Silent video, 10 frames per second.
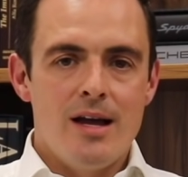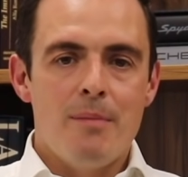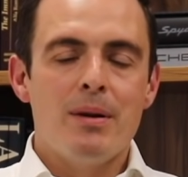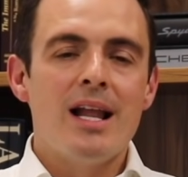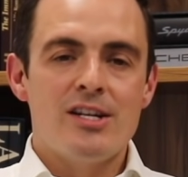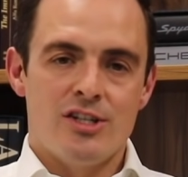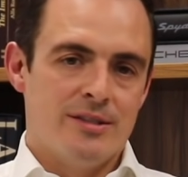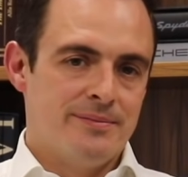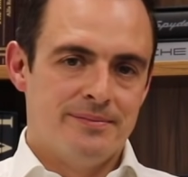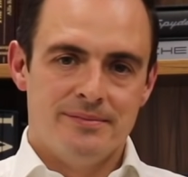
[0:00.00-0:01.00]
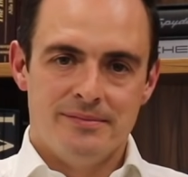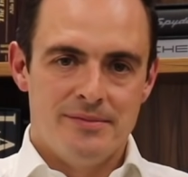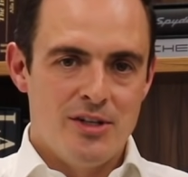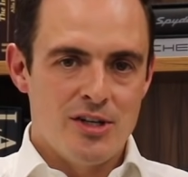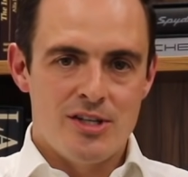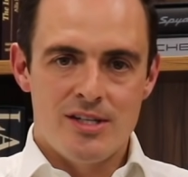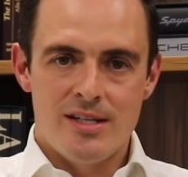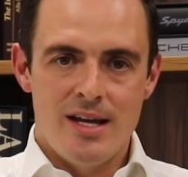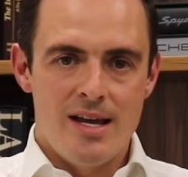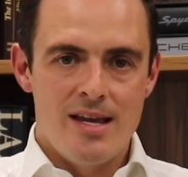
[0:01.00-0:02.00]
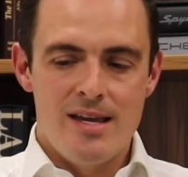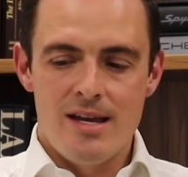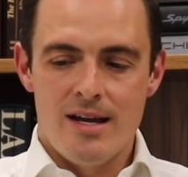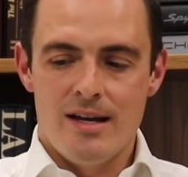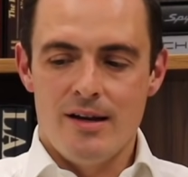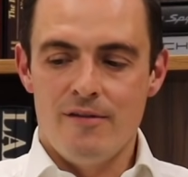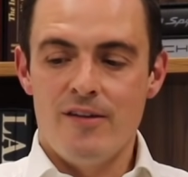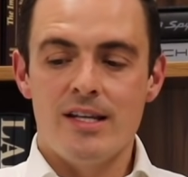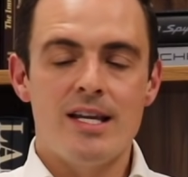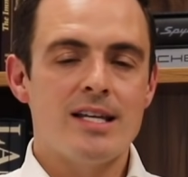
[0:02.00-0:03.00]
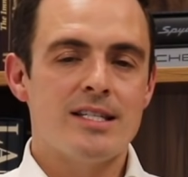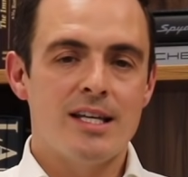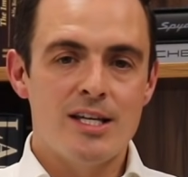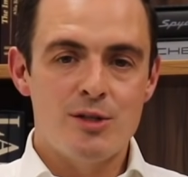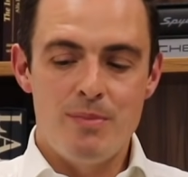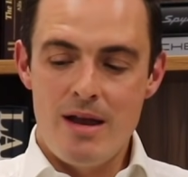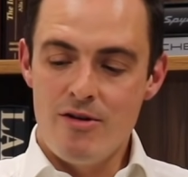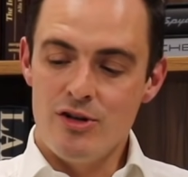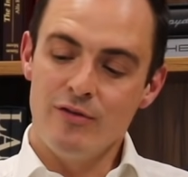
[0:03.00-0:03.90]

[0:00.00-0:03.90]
pleasure. Just a fantastic experience.